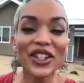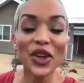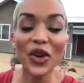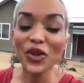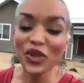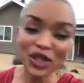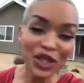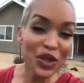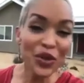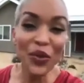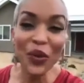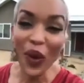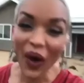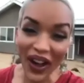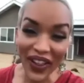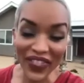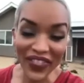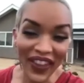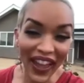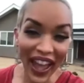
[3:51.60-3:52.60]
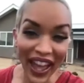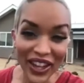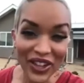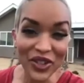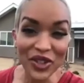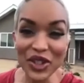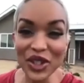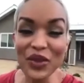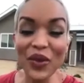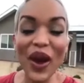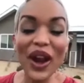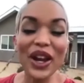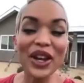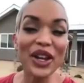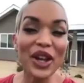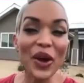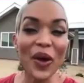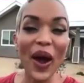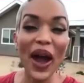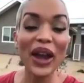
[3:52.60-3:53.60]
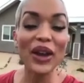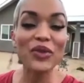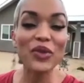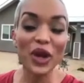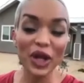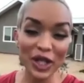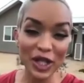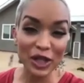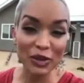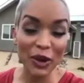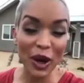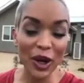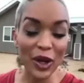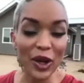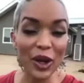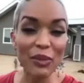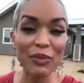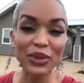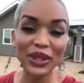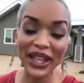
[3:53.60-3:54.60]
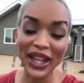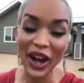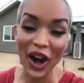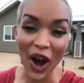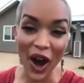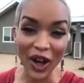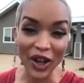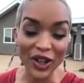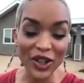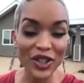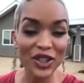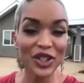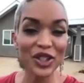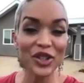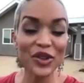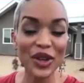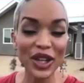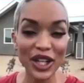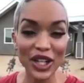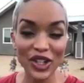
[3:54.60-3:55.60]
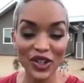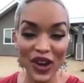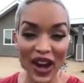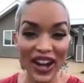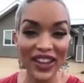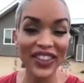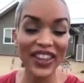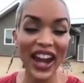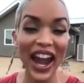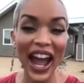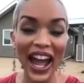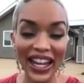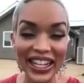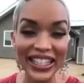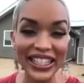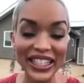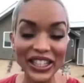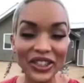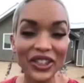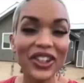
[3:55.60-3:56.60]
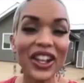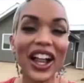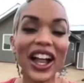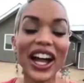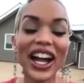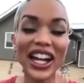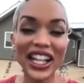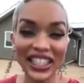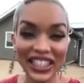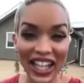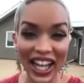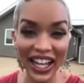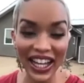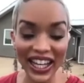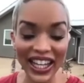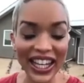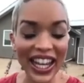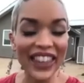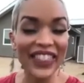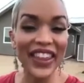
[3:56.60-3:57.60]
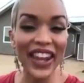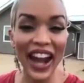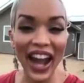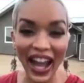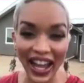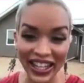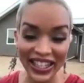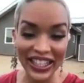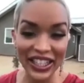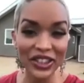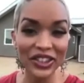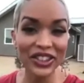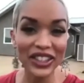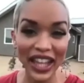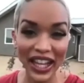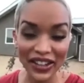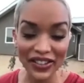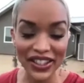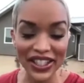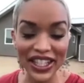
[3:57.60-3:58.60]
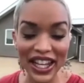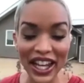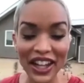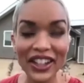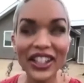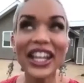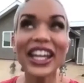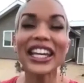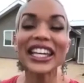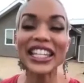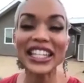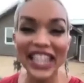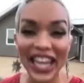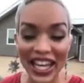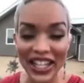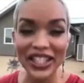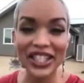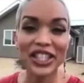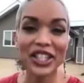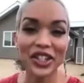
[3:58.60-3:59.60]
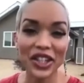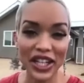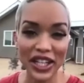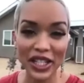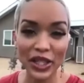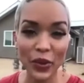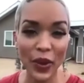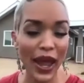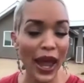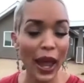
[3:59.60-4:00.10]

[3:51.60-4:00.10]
don't you want that? Don't you want to know how to work smarter and play harder so you can attract that ideal client and that ideal lifestyle? Yes, there is a